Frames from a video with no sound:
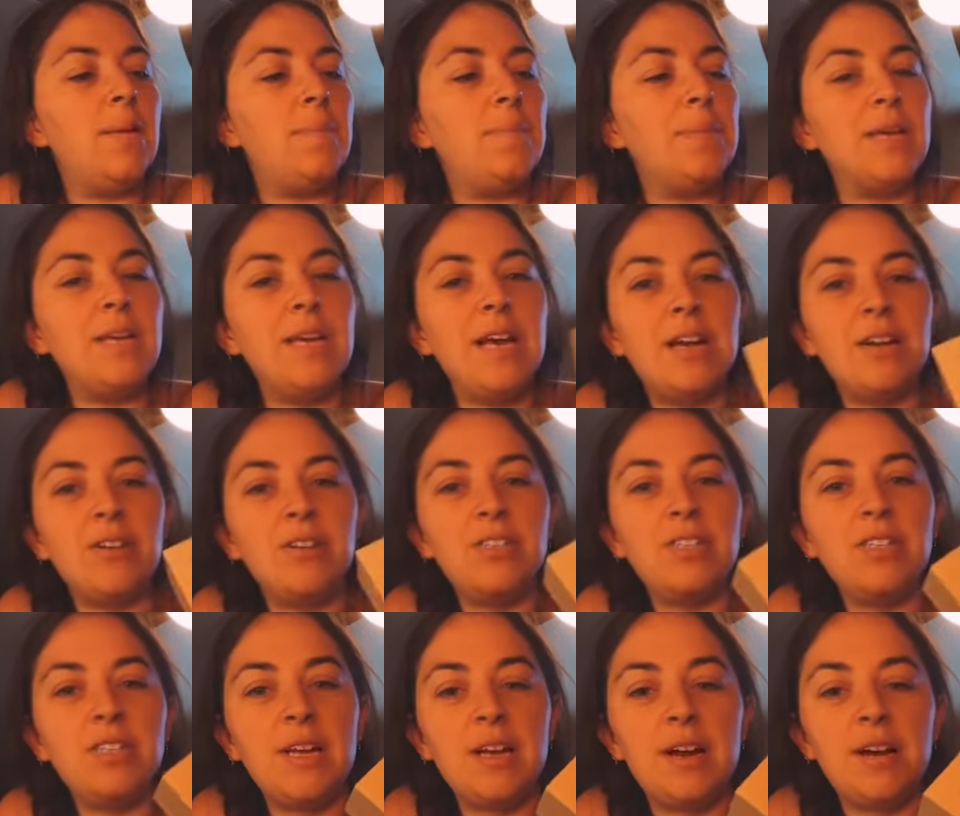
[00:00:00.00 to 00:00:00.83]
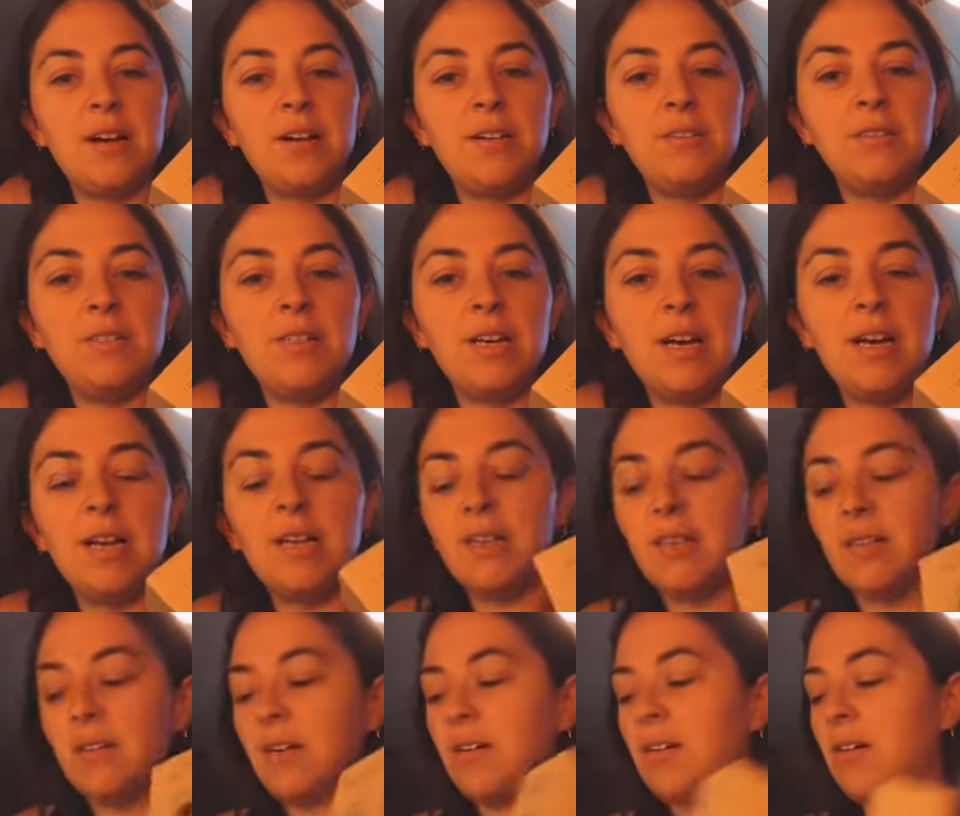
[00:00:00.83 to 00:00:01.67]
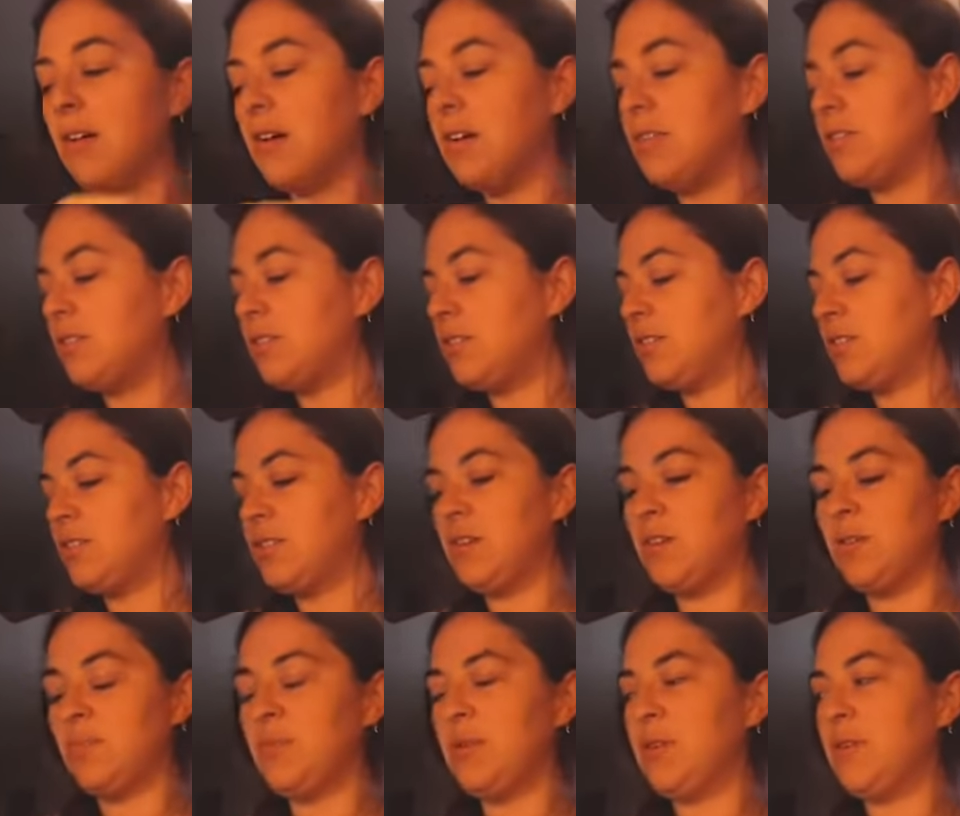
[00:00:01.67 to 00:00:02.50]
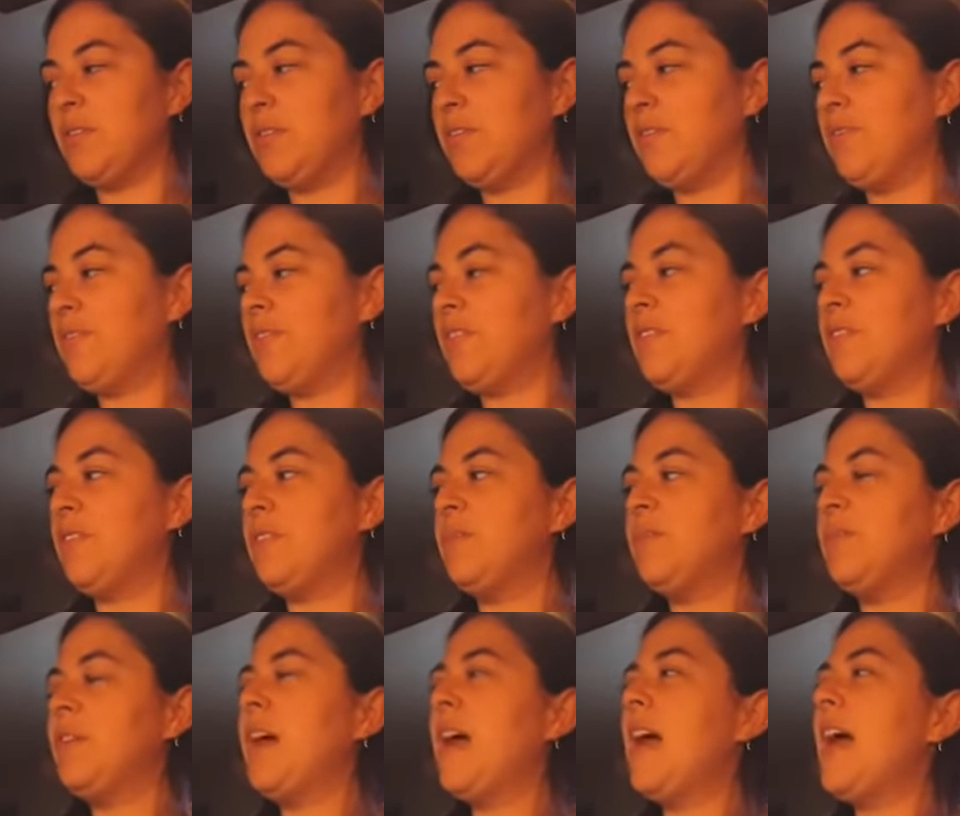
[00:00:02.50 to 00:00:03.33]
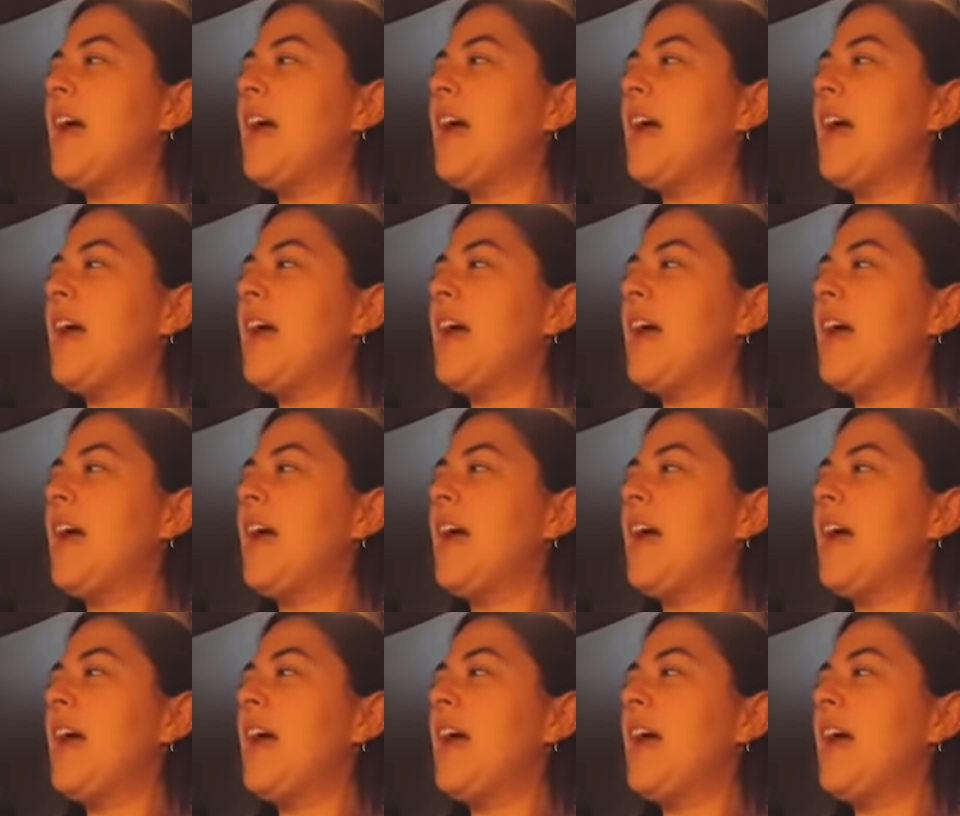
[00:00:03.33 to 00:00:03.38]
Beginner's Tarot deck. The cards are so beautiful.